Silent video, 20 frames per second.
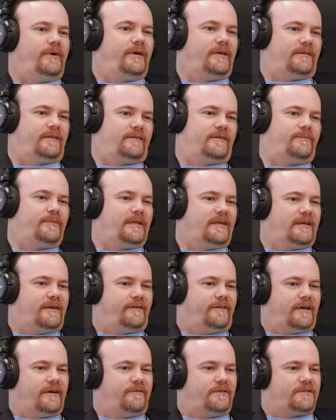but I mean,
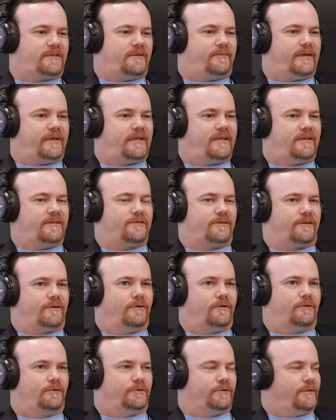obviously my kids are
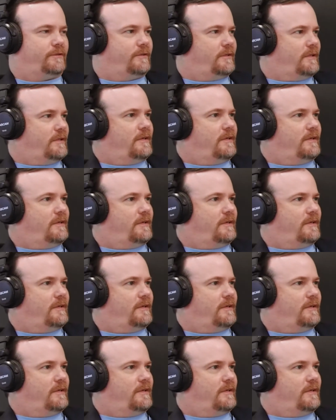old,